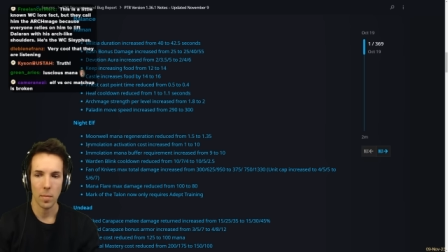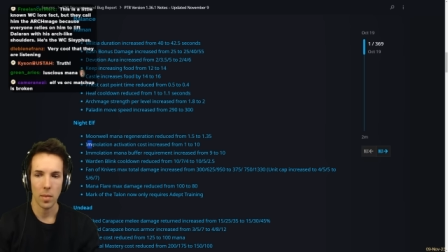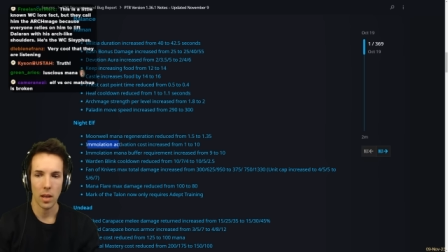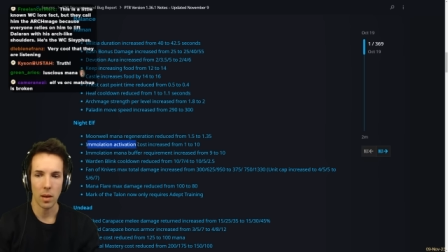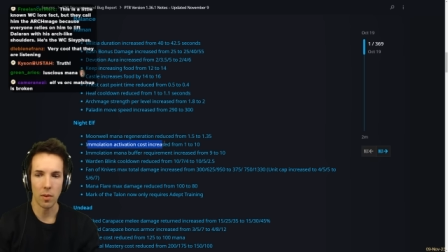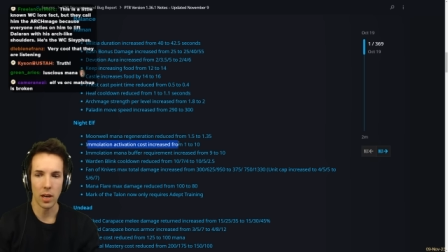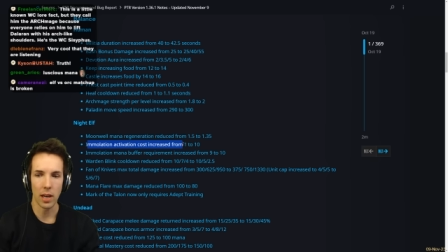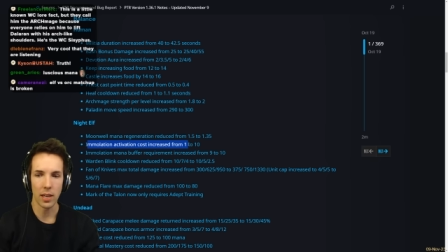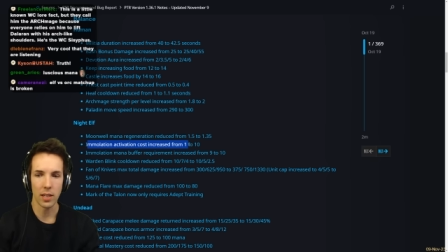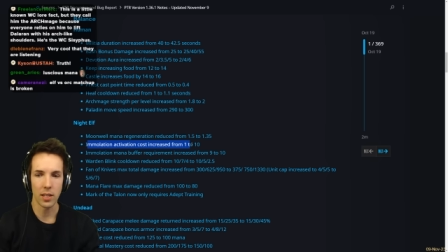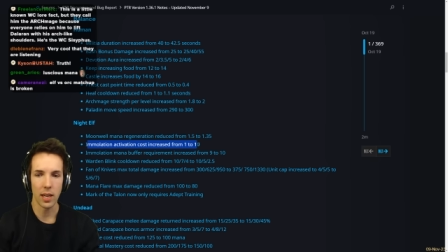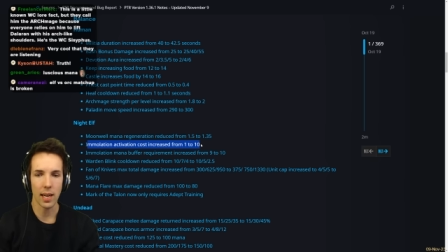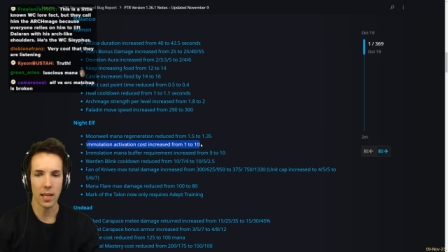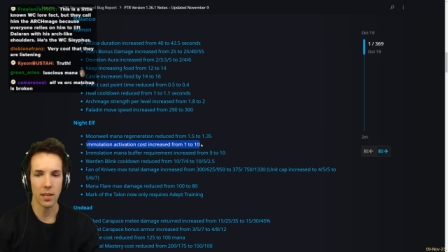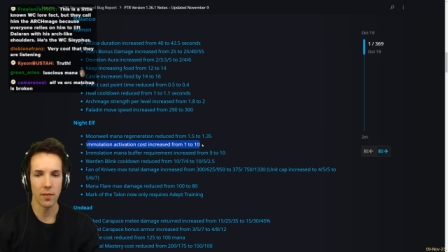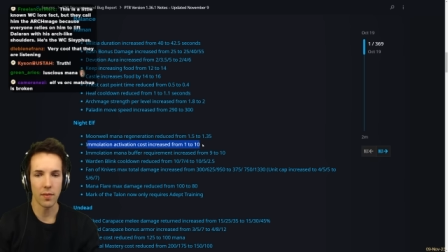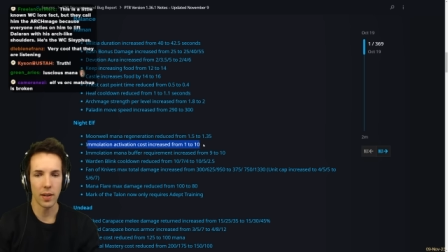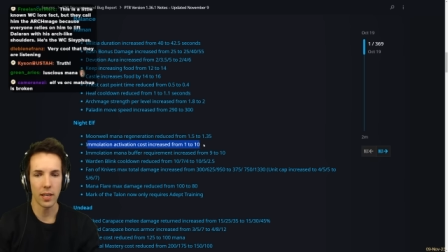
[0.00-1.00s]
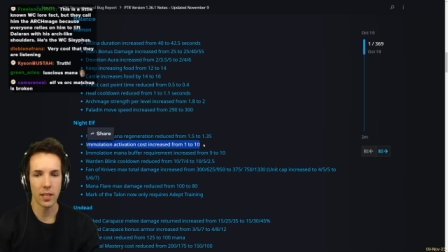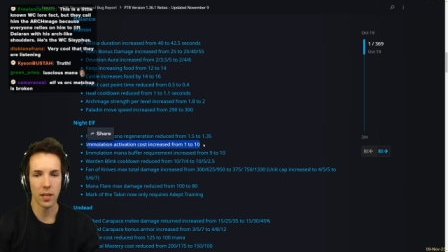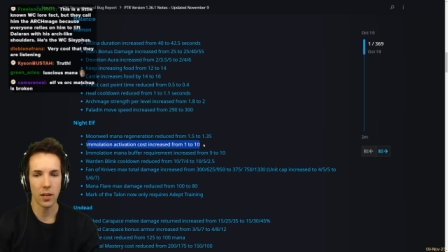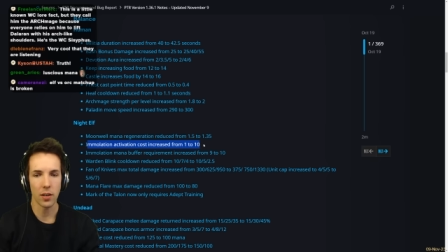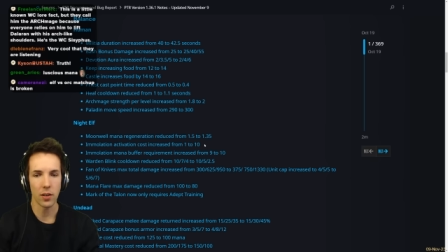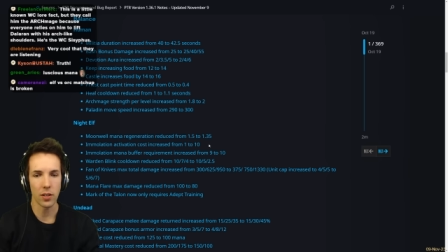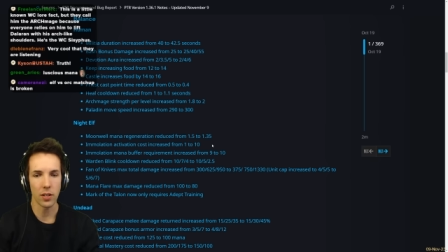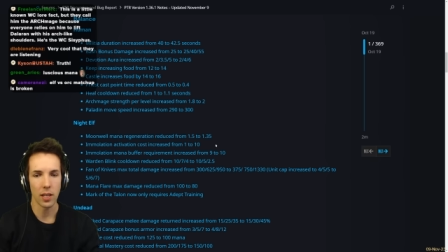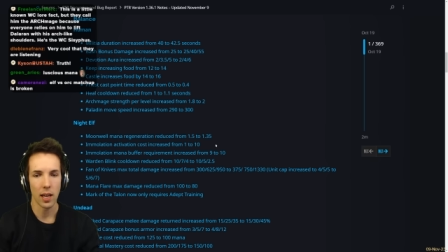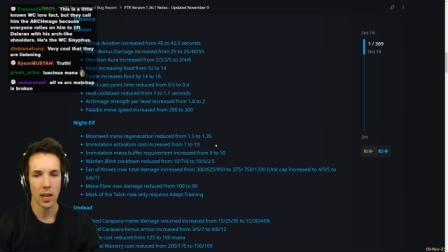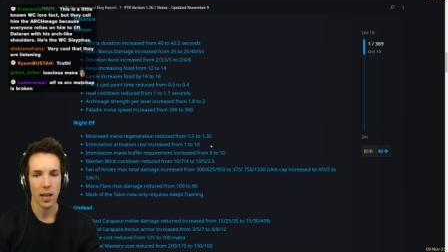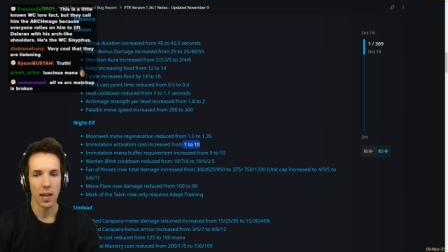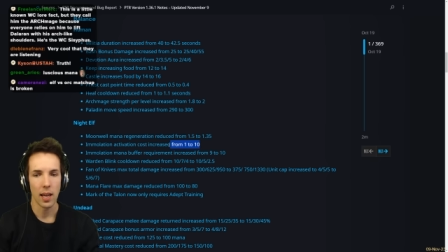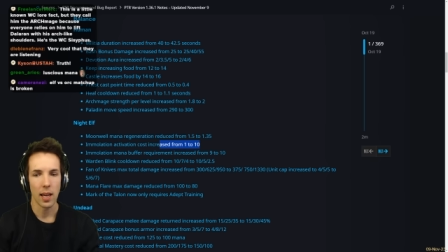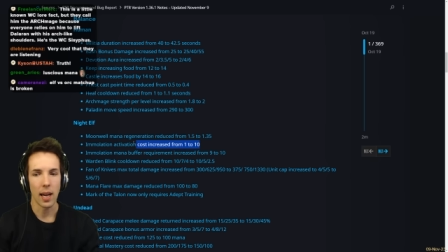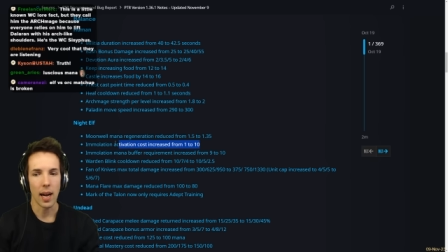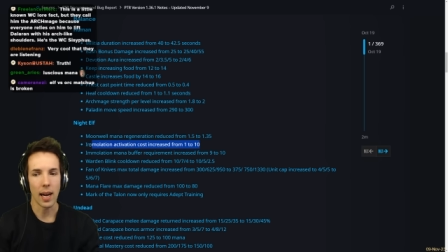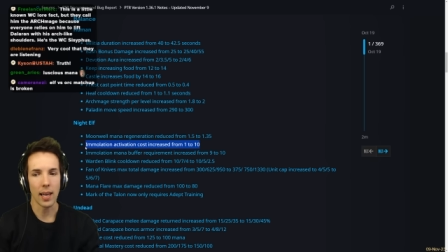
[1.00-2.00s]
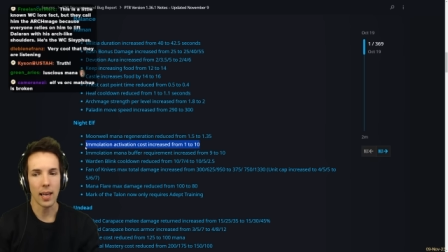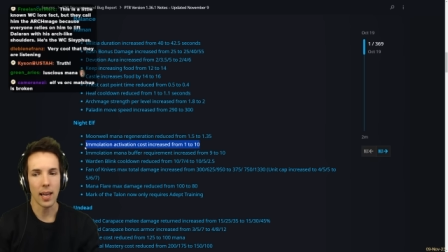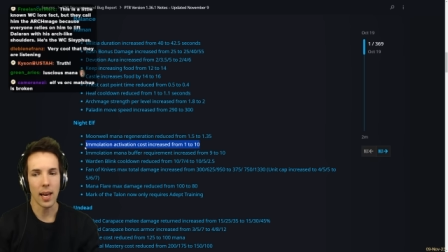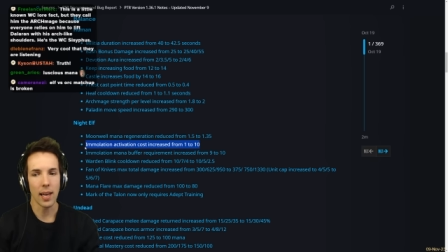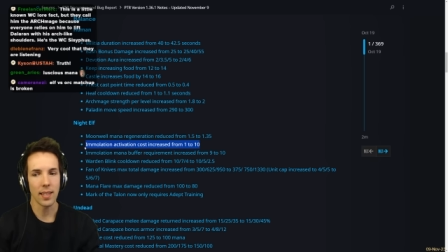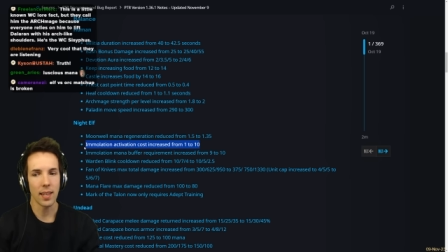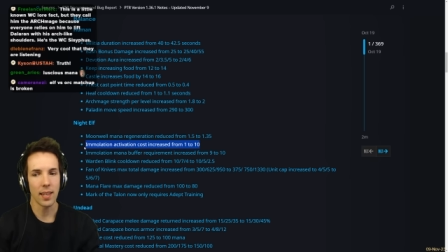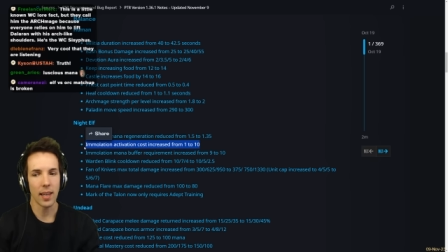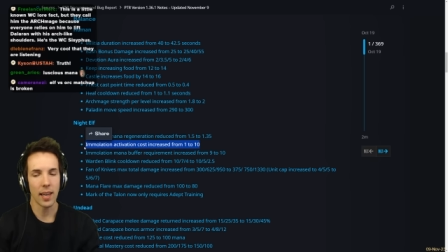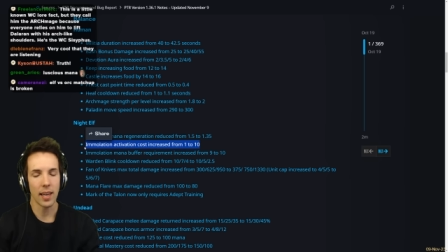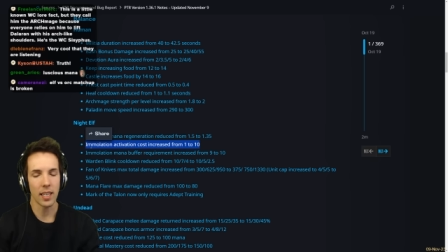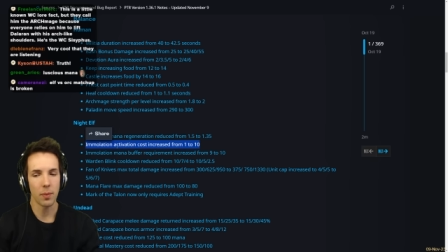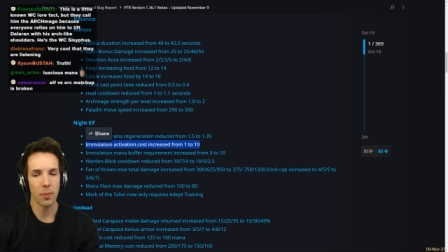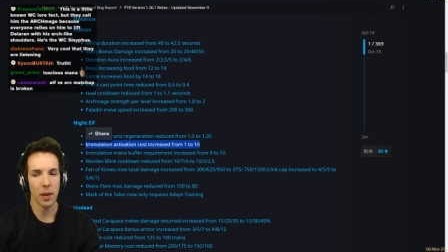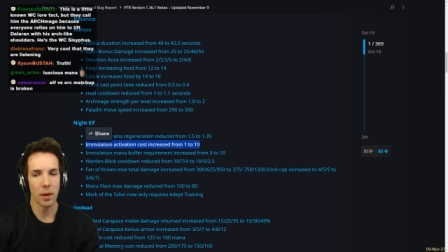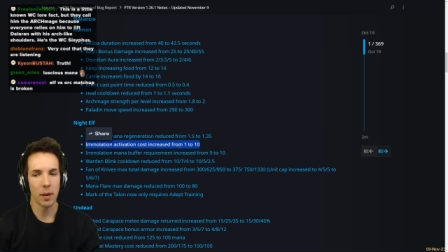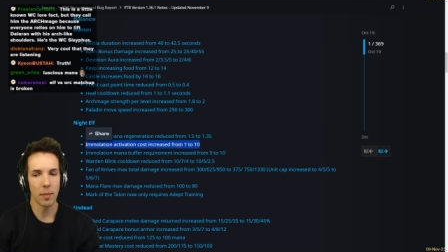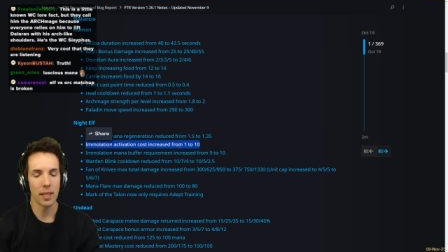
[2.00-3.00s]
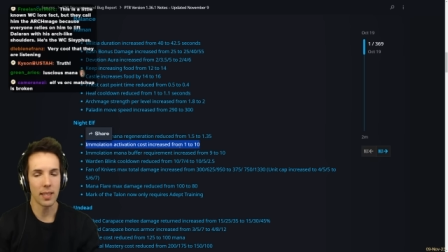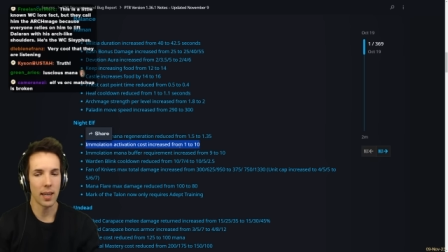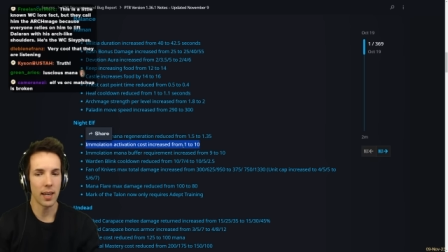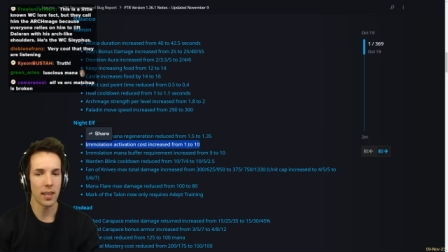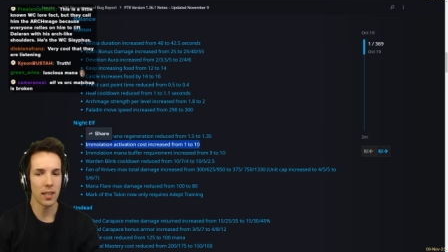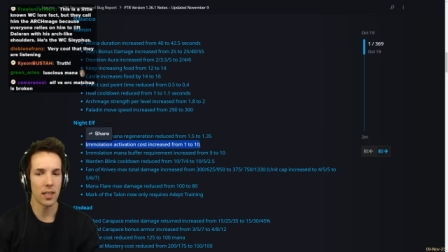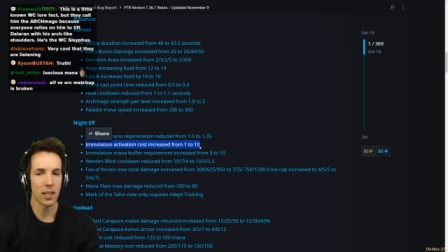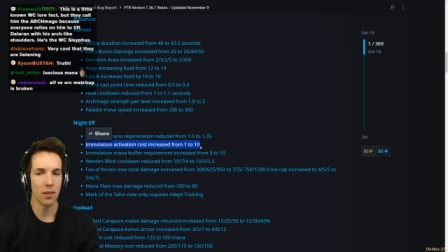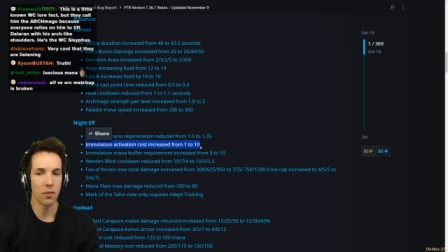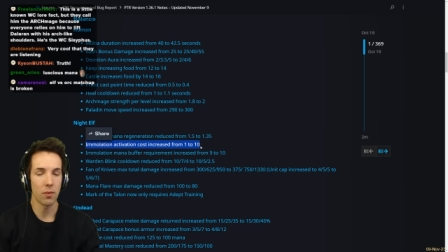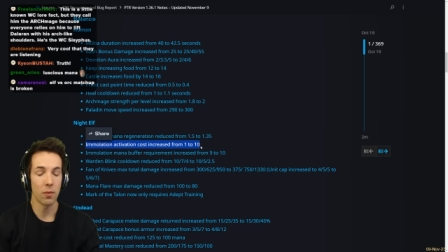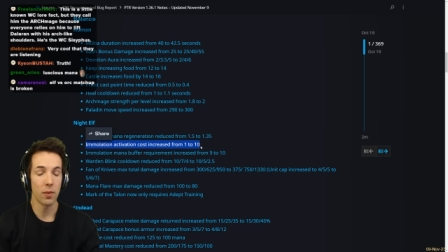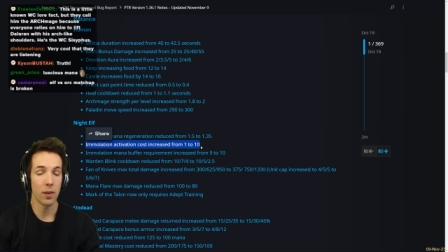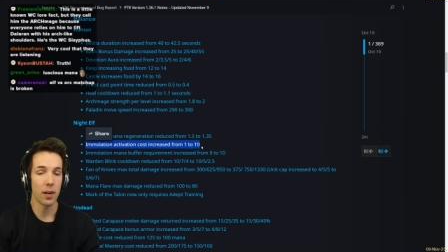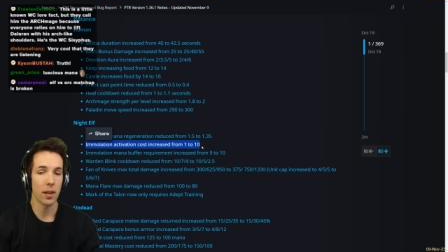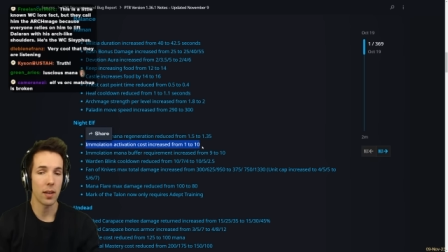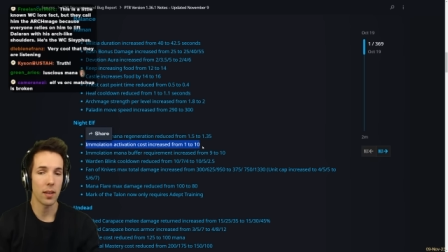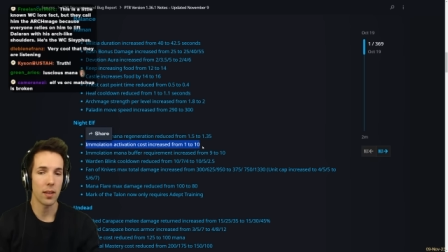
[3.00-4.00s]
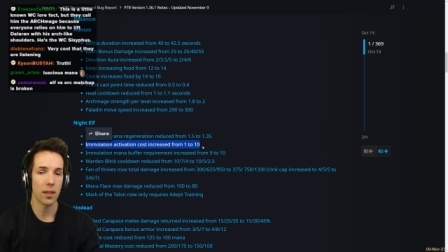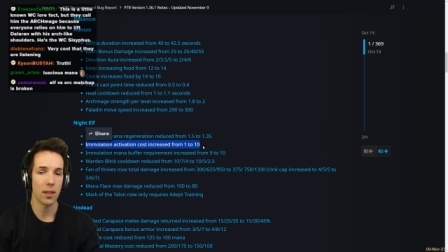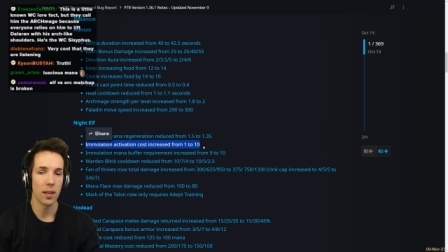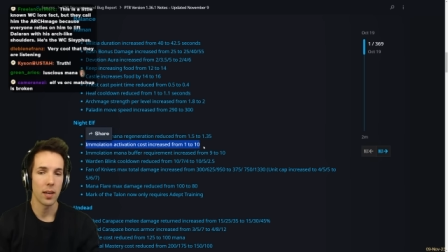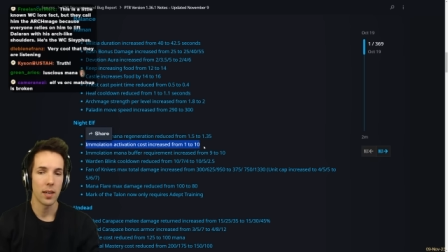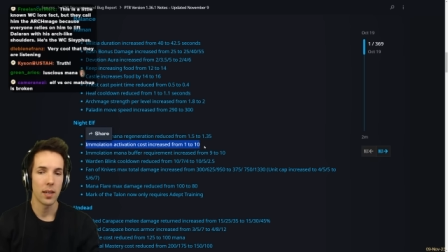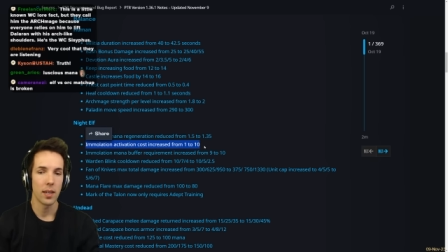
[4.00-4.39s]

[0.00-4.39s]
Immolation activation cost. I liked the experimentation with